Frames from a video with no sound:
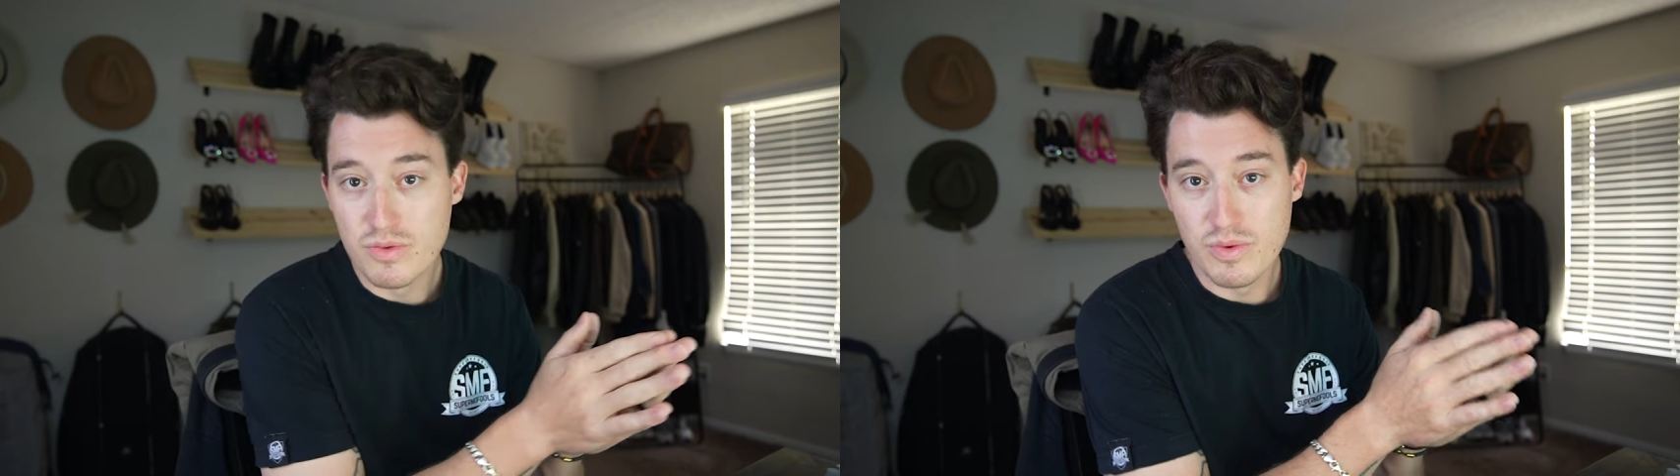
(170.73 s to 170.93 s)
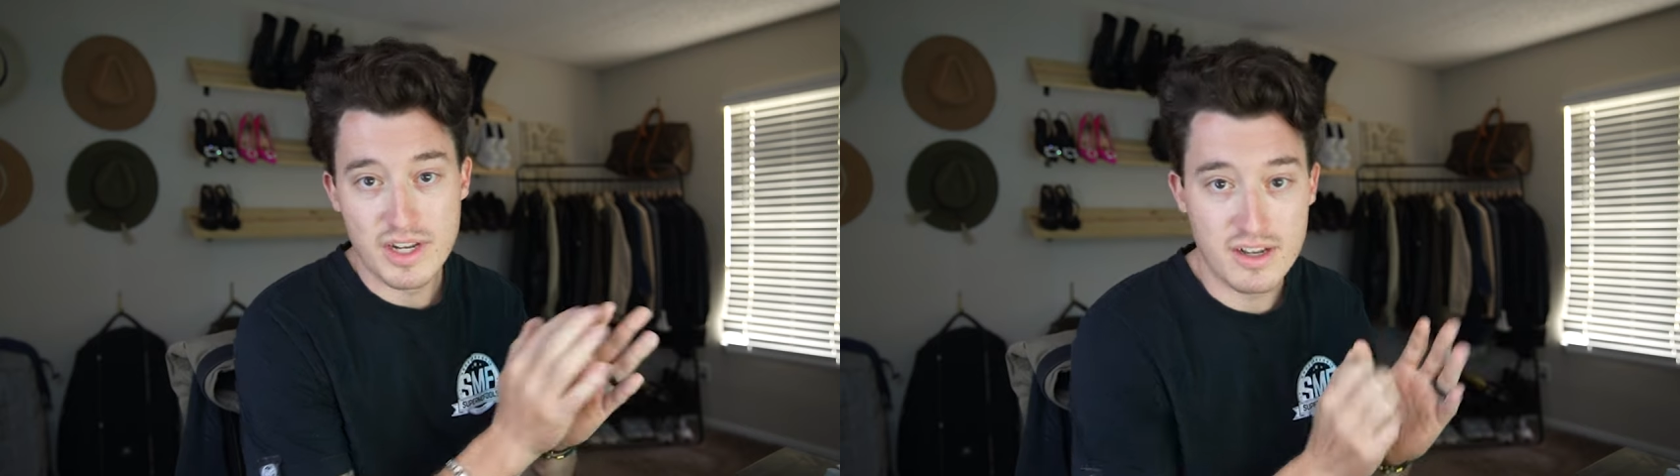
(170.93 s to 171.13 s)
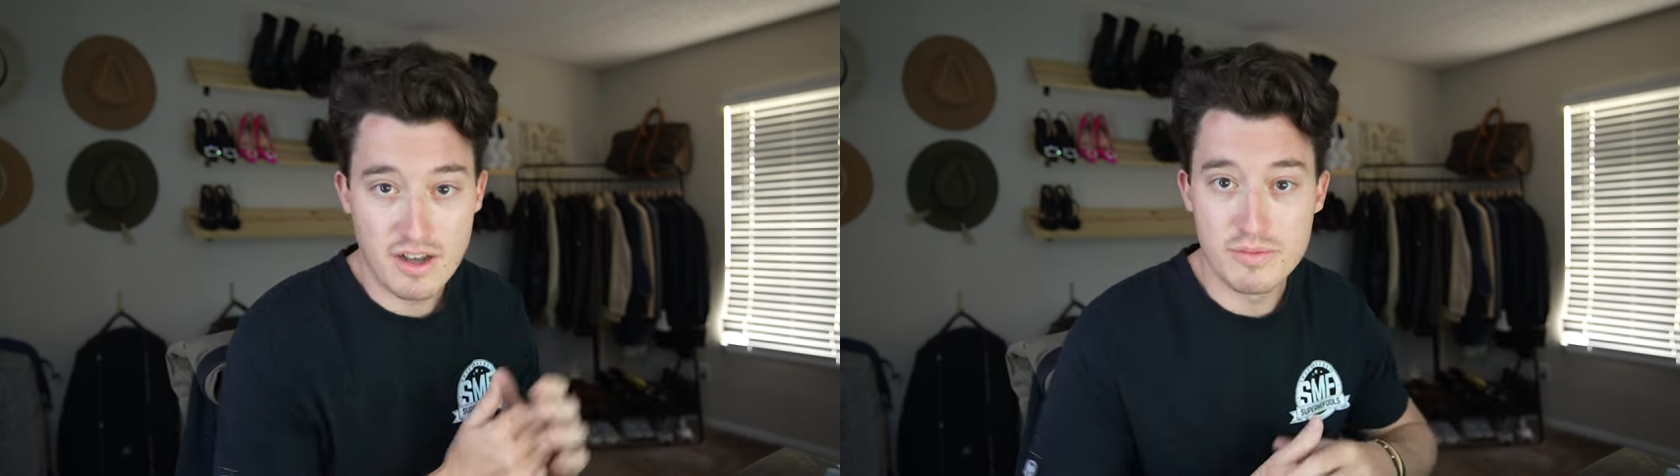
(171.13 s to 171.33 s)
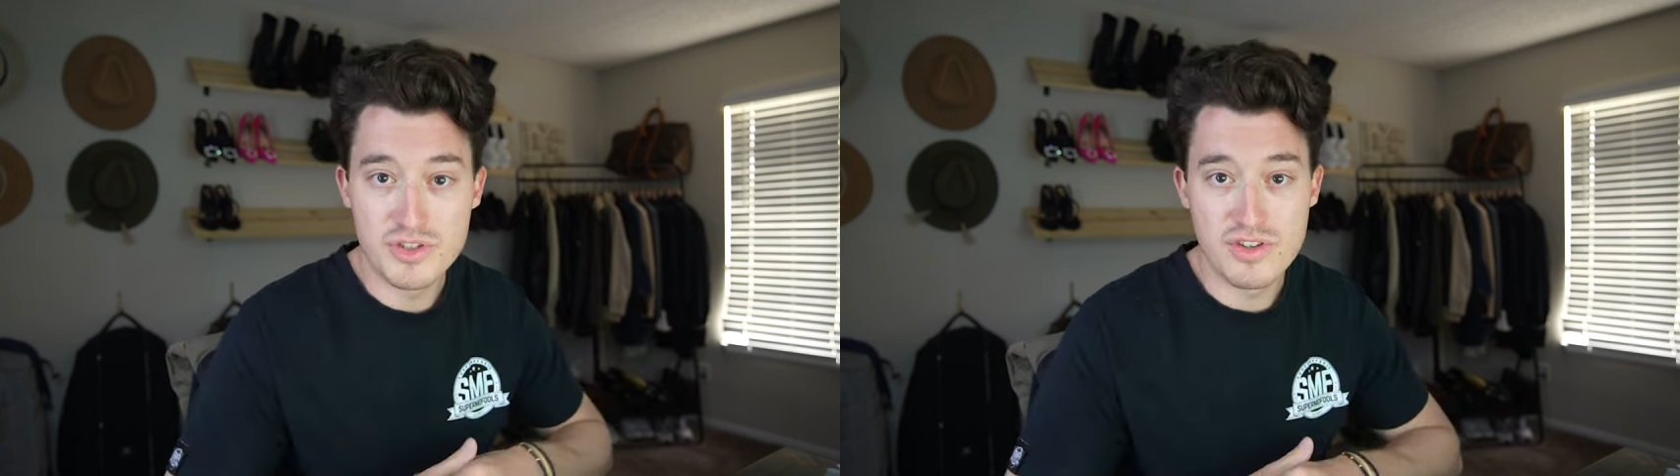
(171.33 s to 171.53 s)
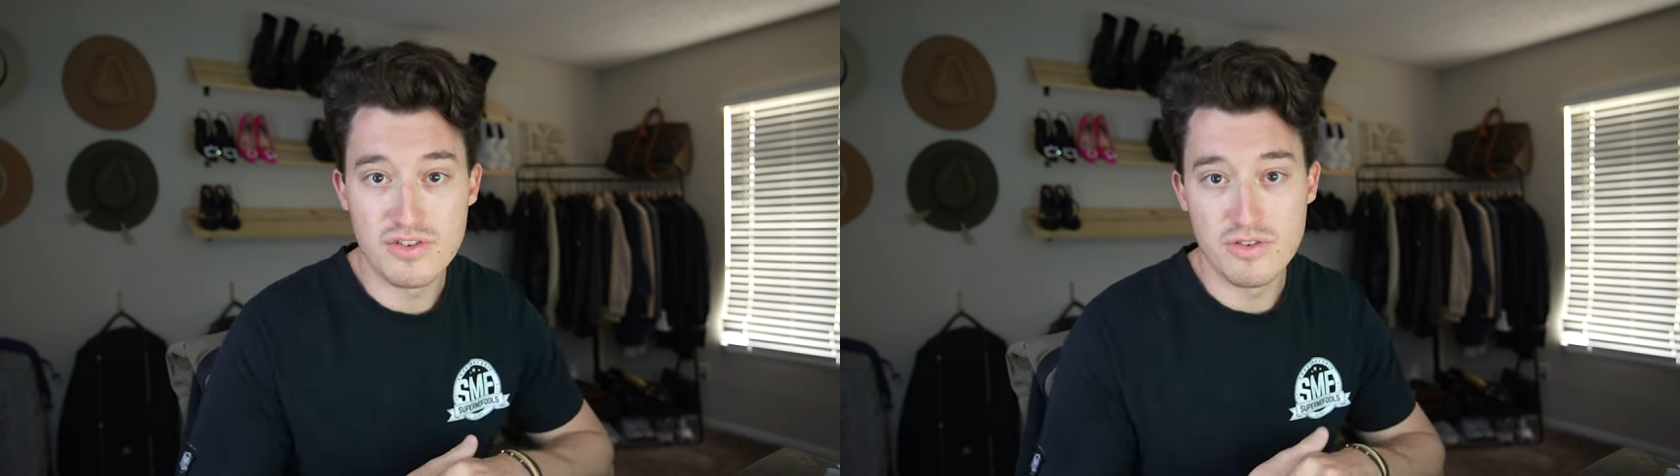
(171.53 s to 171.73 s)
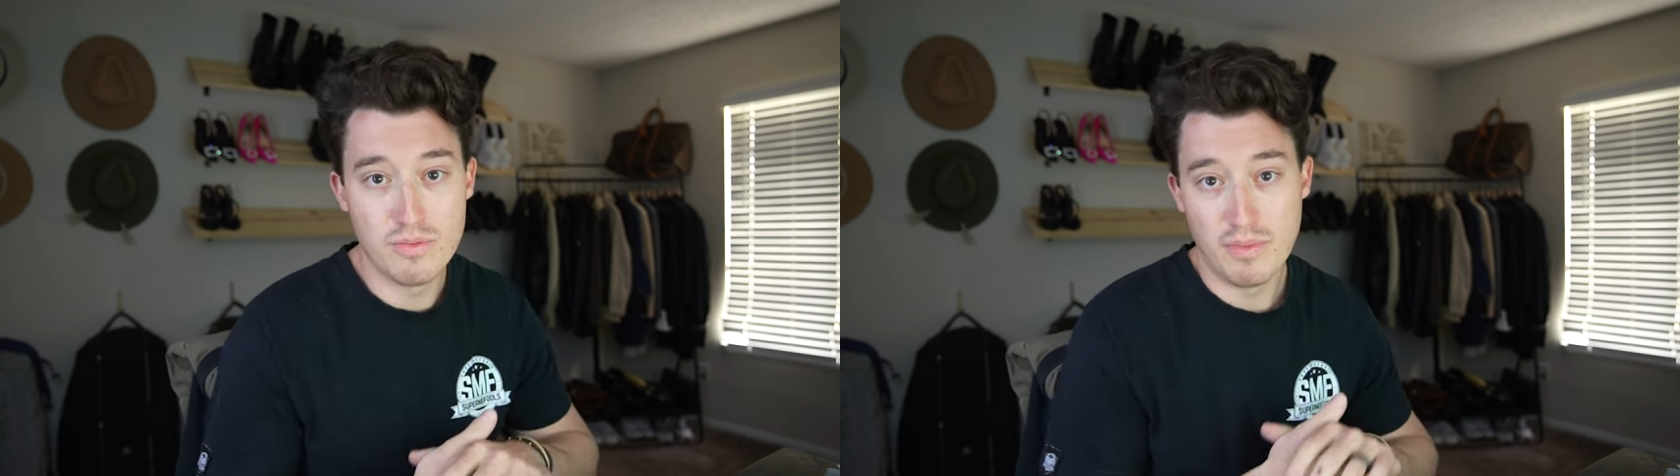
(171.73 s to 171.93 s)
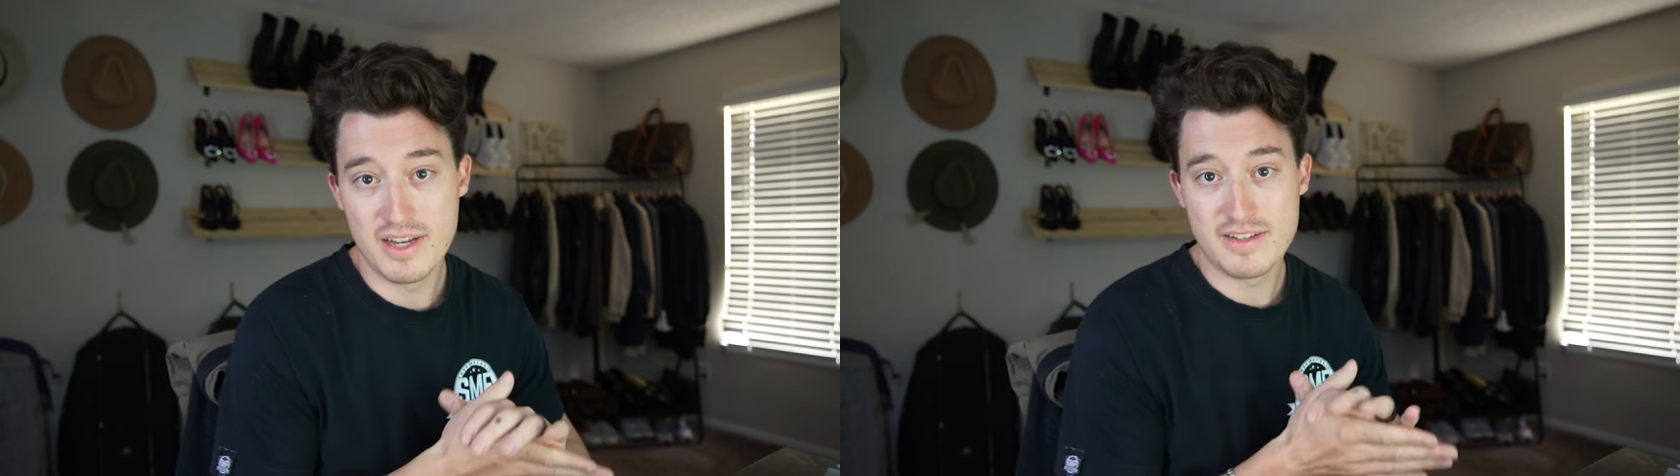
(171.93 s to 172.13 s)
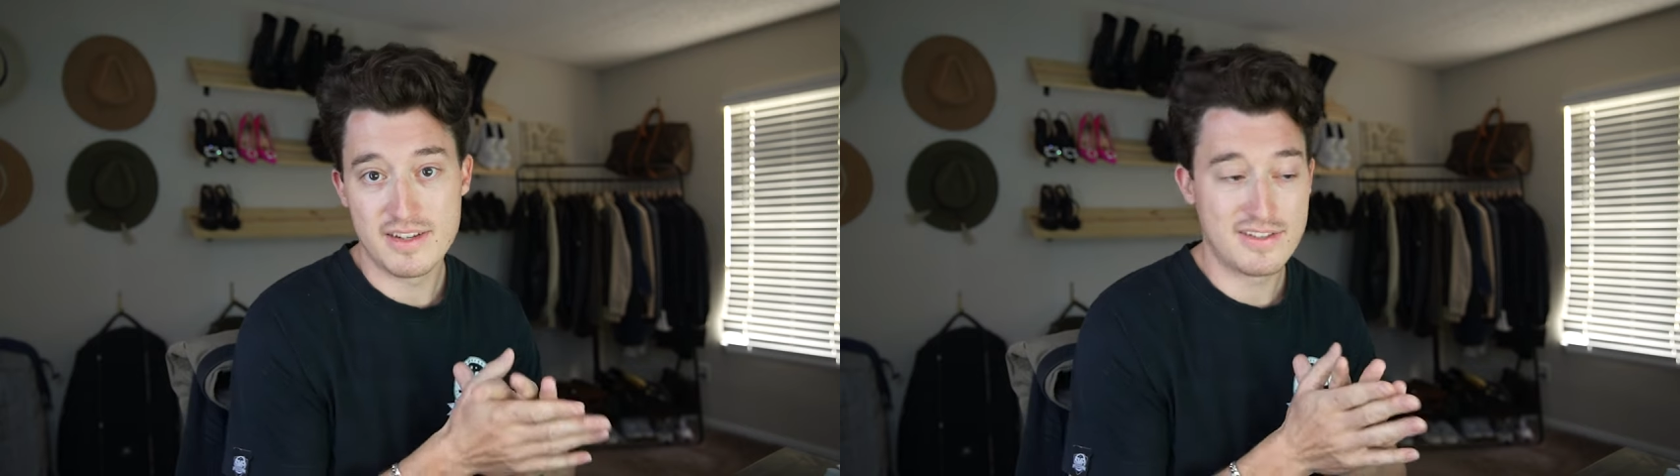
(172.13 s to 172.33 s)
when it comes to
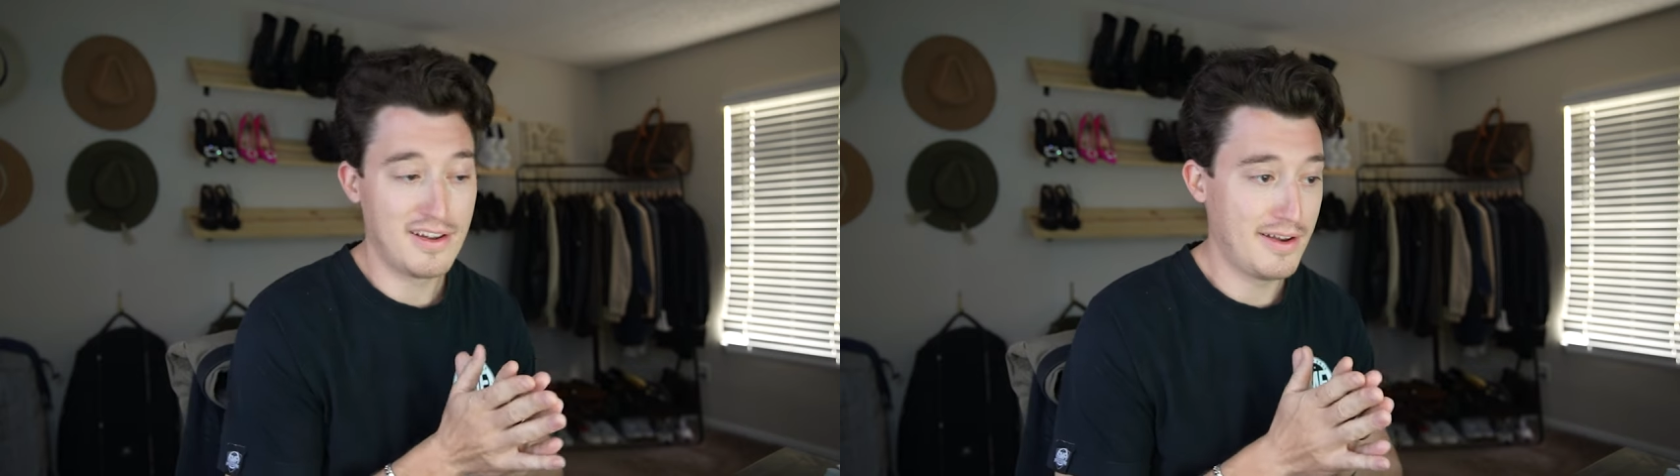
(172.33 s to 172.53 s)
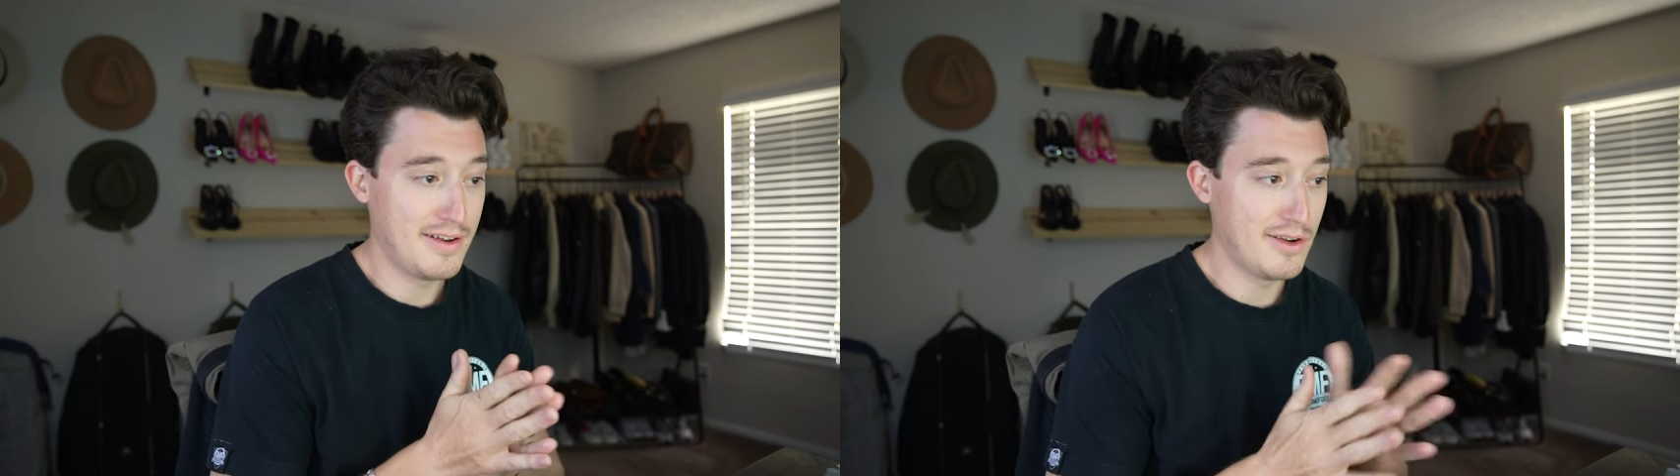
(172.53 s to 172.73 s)
my 690